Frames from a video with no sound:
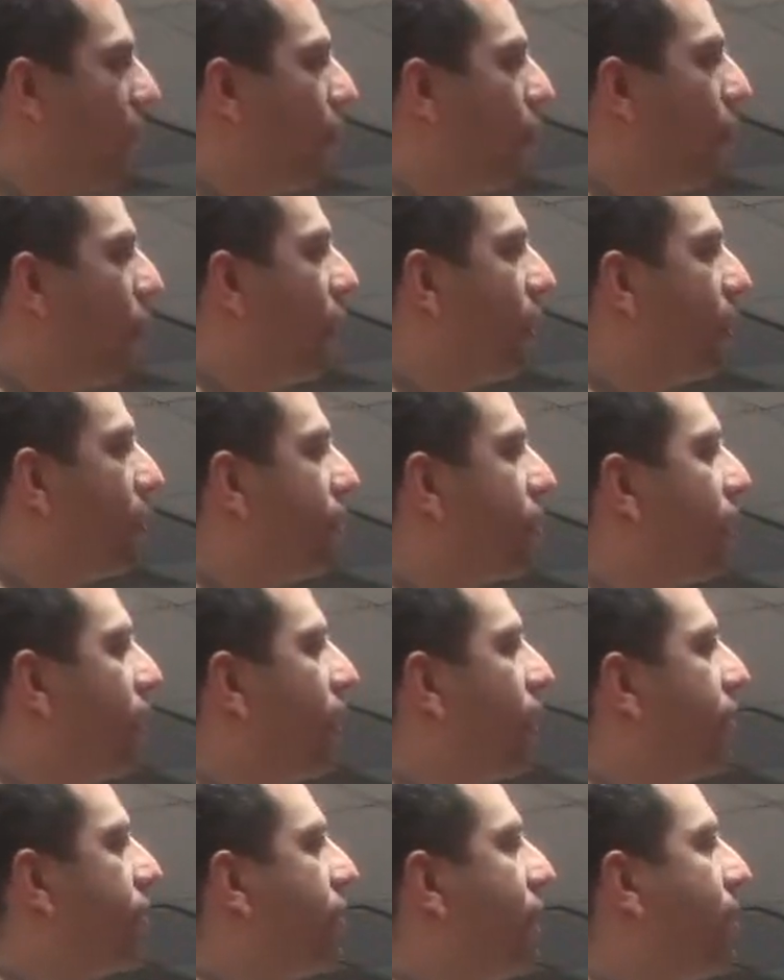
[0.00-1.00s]
Going
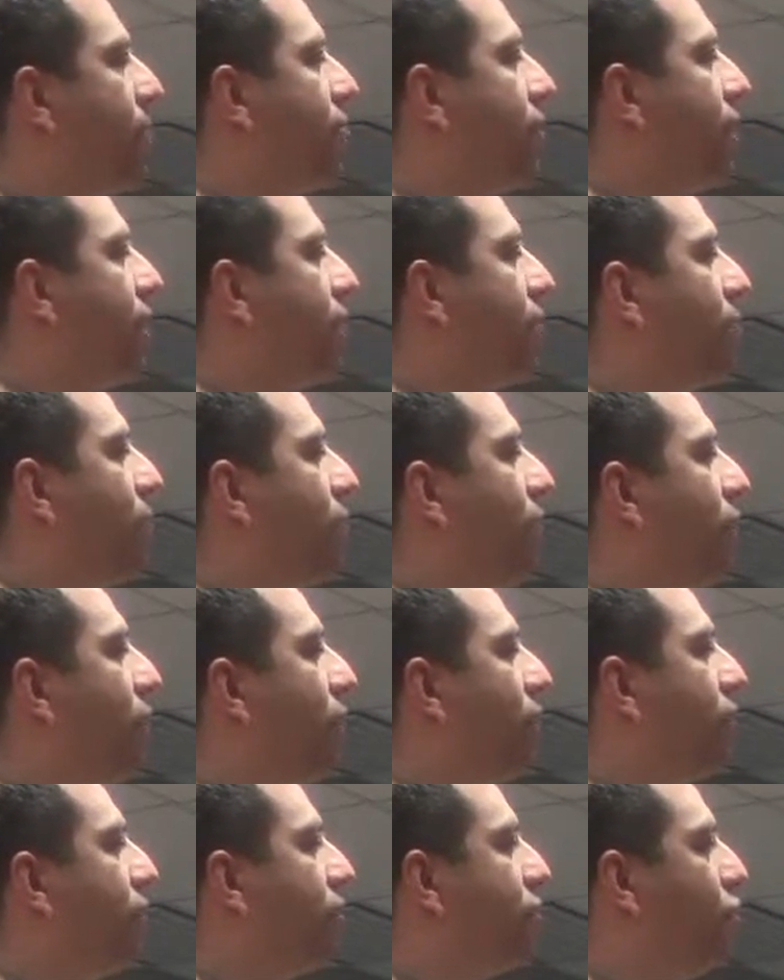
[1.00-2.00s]
concern assumption is where
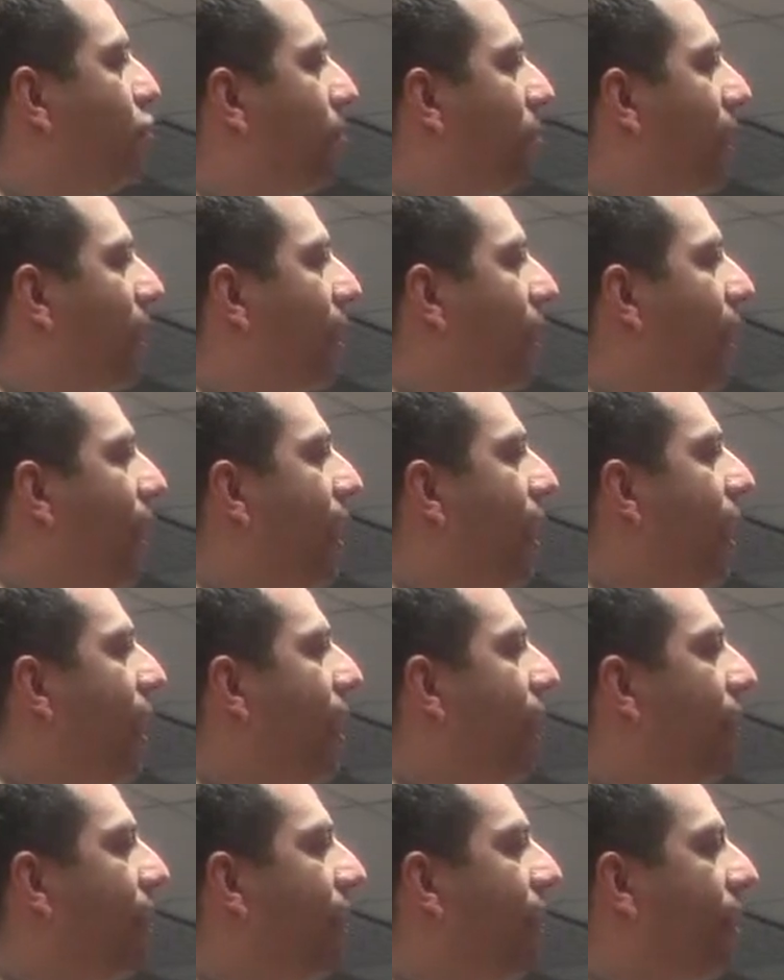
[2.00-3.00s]
you're assuming
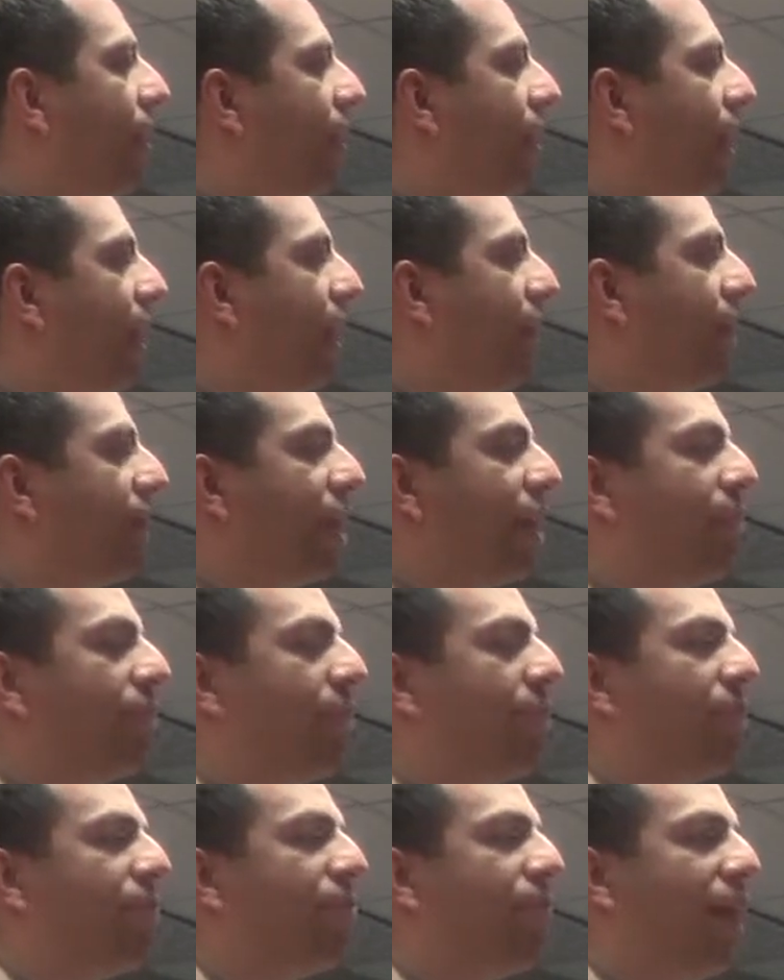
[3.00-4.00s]
that everything
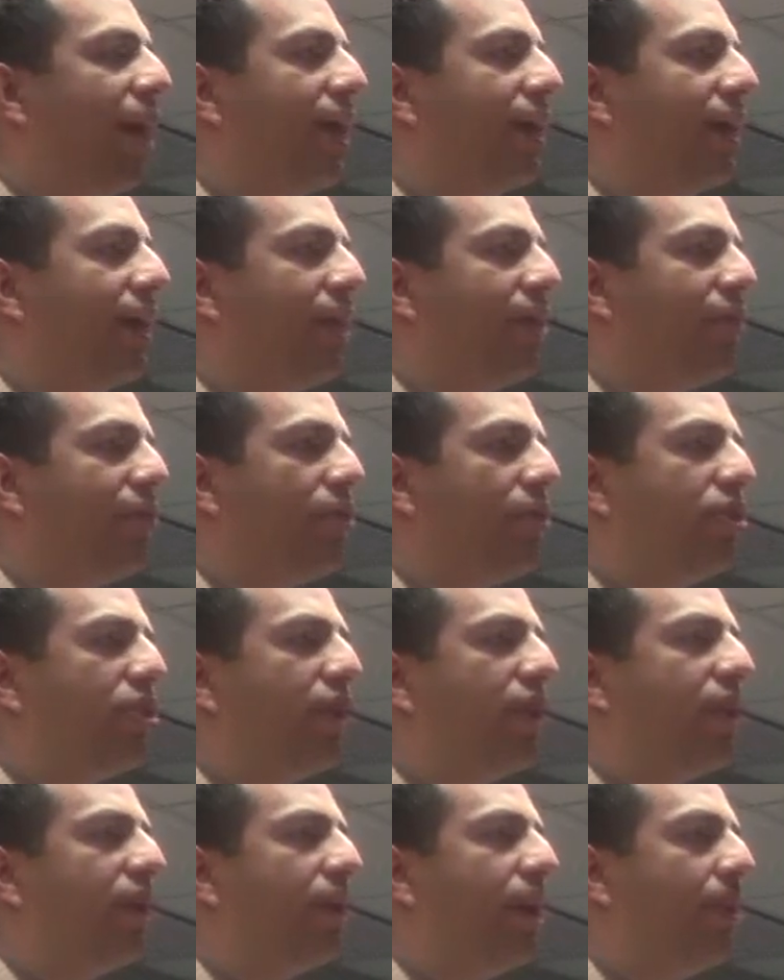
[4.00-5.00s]
will be fine in the
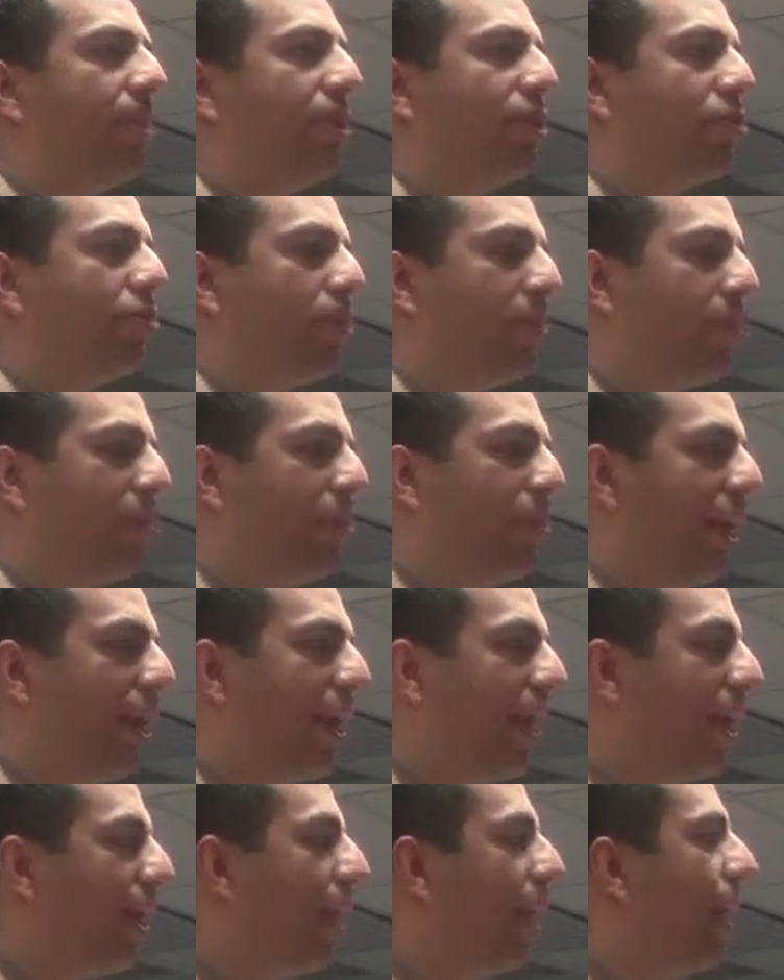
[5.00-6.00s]
future, the company is going to be
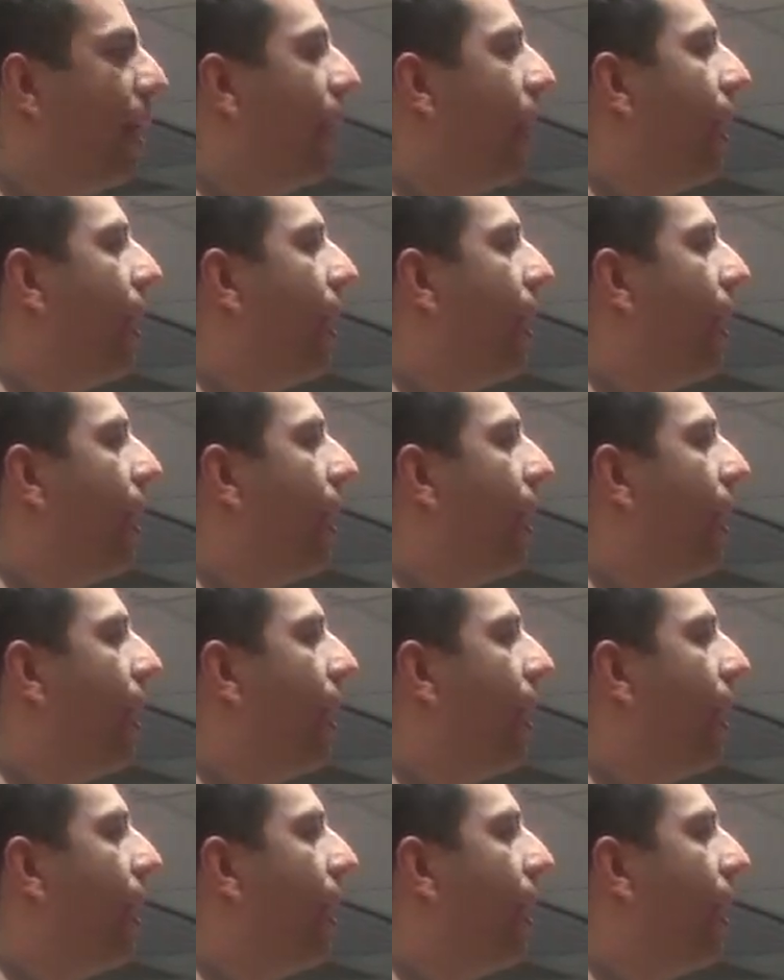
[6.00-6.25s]
running.